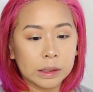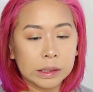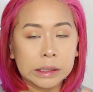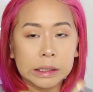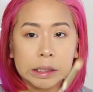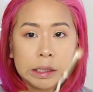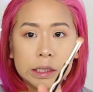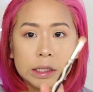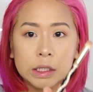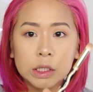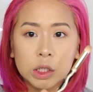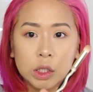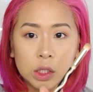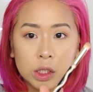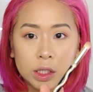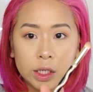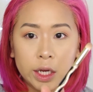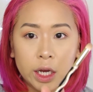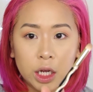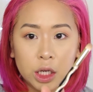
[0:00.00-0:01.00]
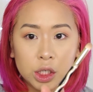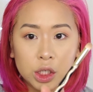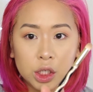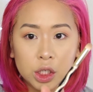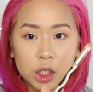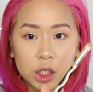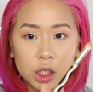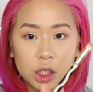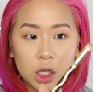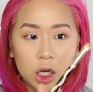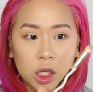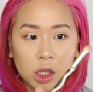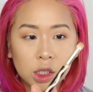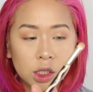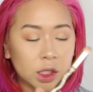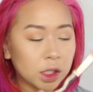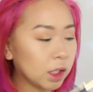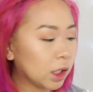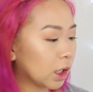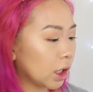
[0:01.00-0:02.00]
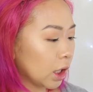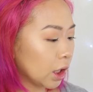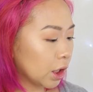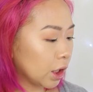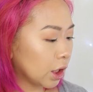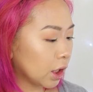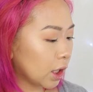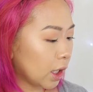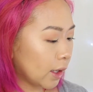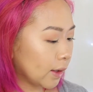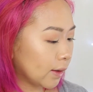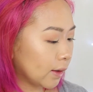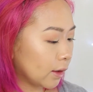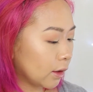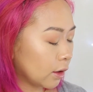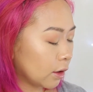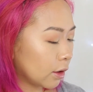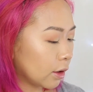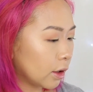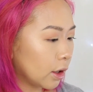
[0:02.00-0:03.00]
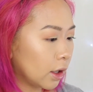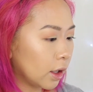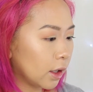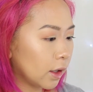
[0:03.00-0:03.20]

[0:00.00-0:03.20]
the Sonia Kashuk Holiday Collection last year.